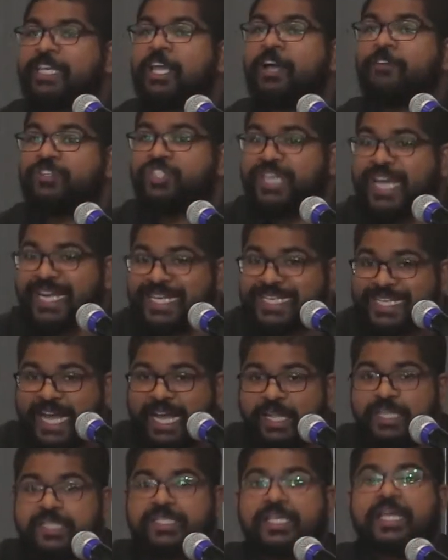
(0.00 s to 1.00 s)
of
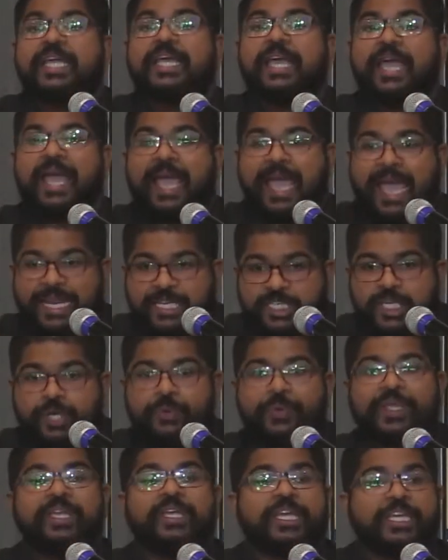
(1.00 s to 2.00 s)
Gentiles
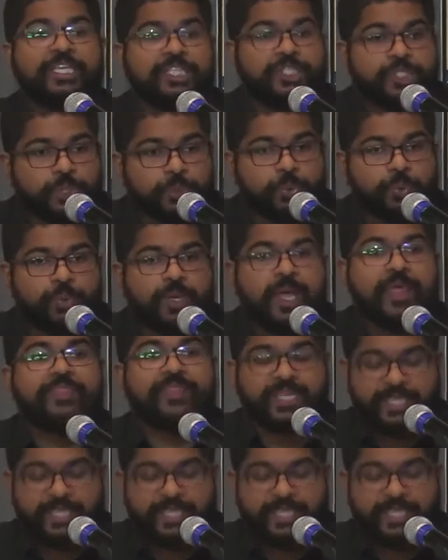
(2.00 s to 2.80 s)
entering into the